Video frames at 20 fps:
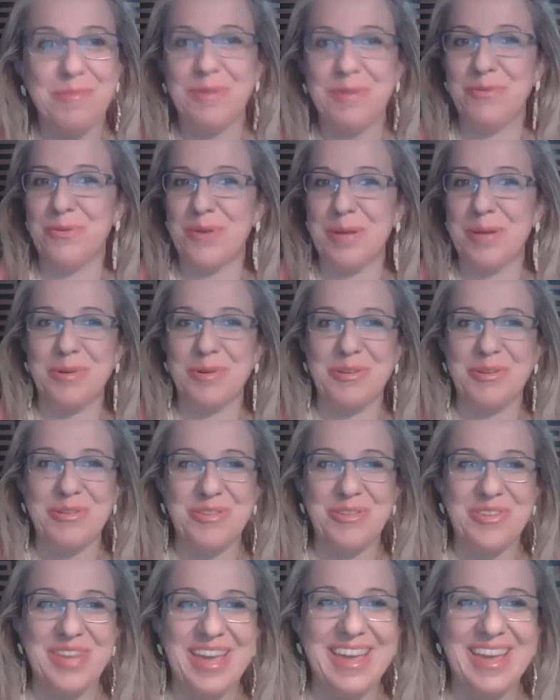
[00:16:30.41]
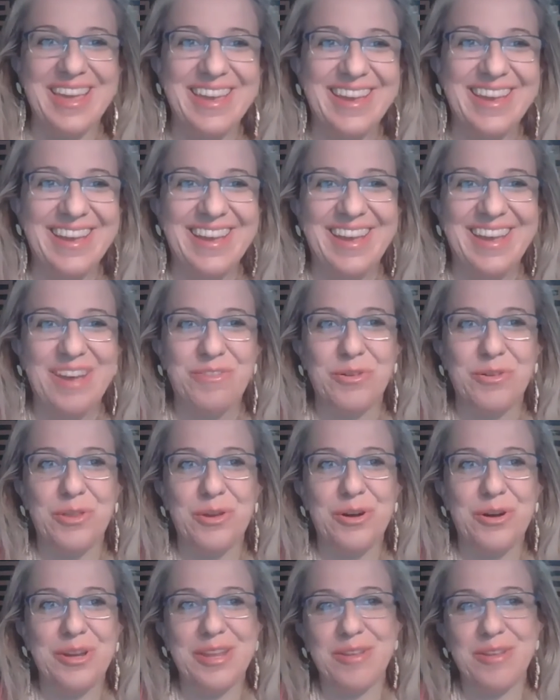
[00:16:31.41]
If you're able to stay for the
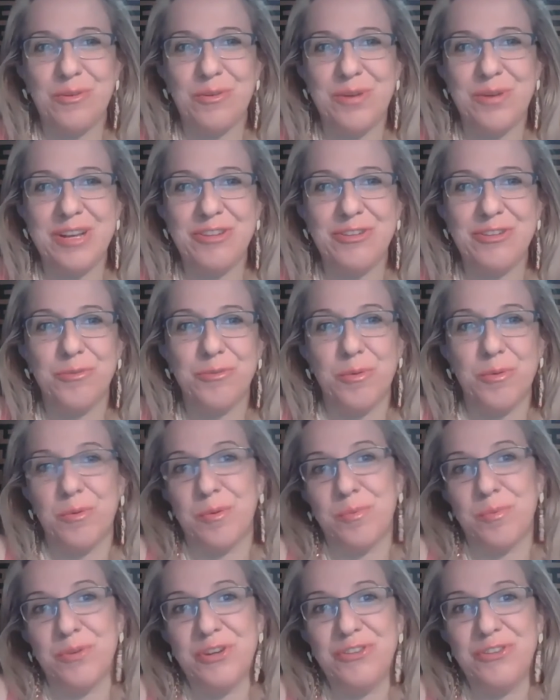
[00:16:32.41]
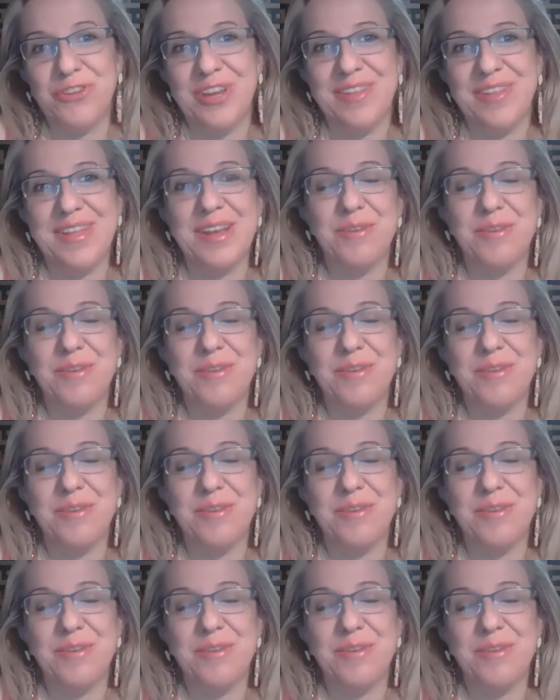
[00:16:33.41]
audience questions, we would appreciate that.